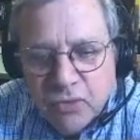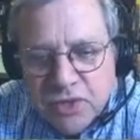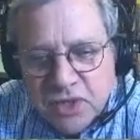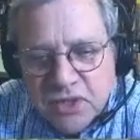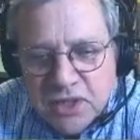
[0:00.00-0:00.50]
which
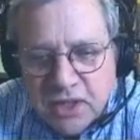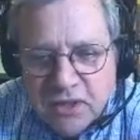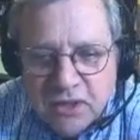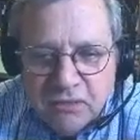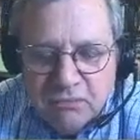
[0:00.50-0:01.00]

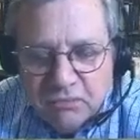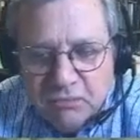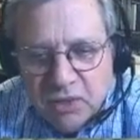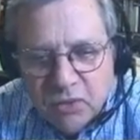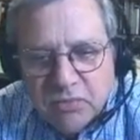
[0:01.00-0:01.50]
contain the
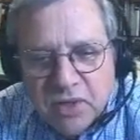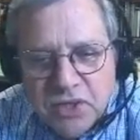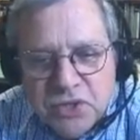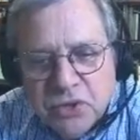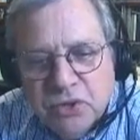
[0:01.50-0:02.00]
equipment I
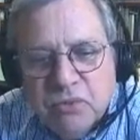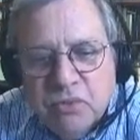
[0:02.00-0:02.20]
showed you,